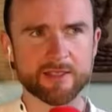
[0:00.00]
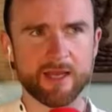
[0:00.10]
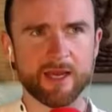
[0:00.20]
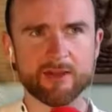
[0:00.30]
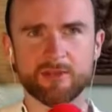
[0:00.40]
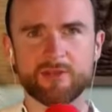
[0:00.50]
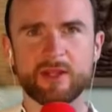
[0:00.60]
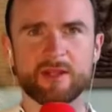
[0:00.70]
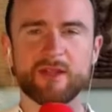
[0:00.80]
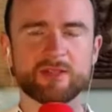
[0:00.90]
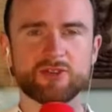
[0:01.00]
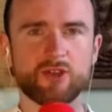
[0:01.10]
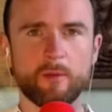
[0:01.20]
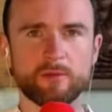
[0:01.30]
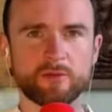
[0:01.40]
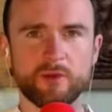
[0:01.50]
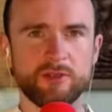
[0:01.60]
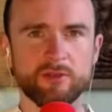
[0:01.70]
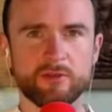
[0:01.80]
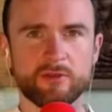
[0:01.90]
I don't think that stops when
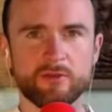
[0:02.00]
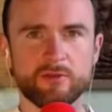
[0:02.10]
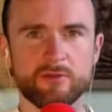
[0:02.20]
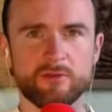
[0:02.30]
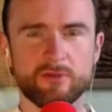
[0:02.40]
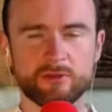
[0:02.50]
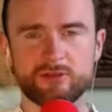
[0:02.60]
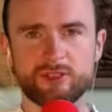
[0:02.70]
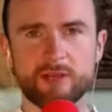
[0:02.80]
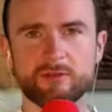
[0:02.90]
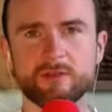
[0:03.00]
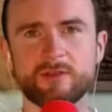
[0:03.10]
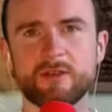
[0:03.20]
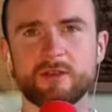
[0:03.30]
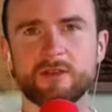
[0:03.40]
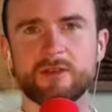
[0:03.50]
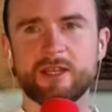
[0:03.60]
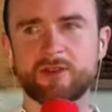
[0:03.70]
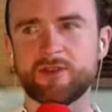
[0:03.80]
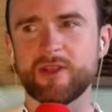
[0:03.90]
you're not a child. I
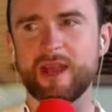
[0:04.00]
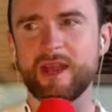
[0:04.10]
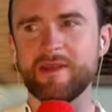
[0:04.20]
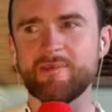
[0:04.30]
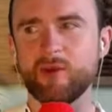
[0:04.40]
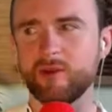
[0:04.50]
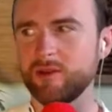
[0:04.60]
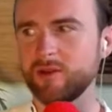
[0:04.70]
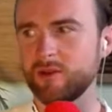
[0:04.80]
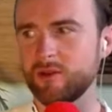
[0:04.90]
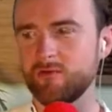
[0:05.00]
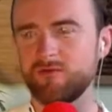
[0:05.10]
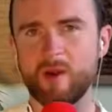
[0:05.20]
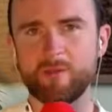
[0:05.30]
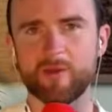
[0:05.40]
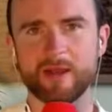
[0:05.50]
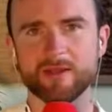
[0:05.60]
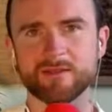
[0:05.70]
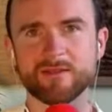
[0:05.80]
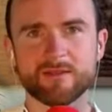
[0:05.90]
don't think at any point
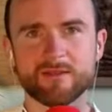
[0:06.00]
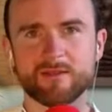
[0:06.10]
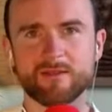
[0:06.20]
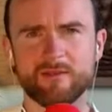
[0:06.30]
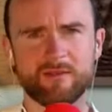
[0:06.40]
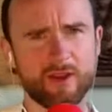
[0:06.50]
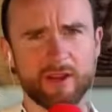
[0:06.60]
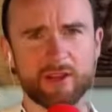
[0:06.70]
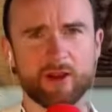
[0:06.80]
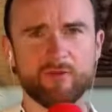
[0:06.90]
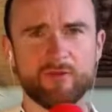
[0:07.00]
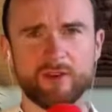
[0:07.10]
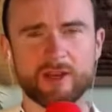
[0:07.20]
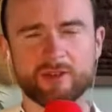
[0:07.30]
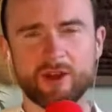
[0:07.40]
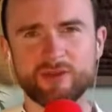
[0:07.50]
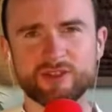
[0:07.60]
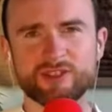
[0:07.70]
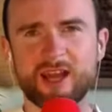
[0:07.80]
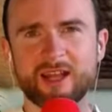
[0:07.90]
reprimand. I'm fairly confident. I don't have the
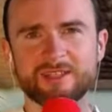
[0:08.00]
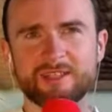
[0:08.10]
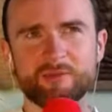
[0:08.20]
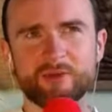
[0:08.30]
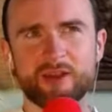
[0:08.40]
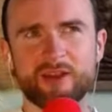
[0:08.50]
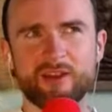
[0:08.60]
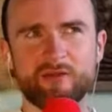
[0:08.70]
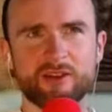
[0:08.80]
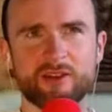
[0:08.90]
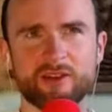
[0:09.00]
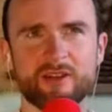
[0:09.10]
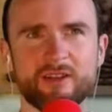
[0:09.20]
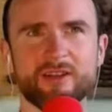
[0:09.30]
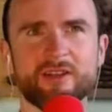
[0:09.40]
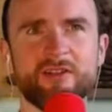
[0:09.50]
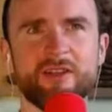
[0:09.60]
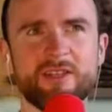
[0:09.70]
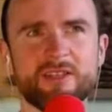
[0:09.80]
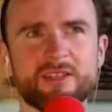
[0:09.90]
stats here, but I think if we look at
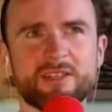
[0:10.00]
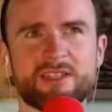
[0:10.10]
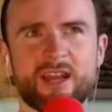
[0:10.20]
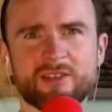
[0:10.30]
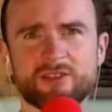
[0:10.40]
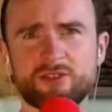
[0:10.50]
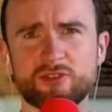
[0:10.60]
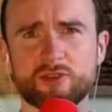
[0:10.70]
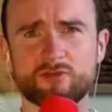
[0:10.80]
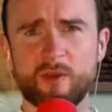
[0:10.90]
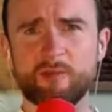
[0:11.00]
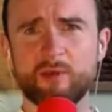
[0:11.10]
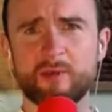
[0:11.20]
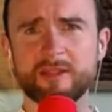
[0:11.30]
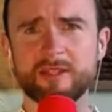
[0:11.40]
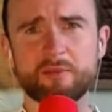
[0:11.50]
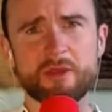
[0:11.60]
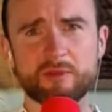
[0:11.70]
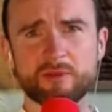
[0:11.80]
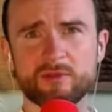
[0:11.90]
the stats to show that reprimanding
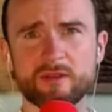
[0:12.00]
people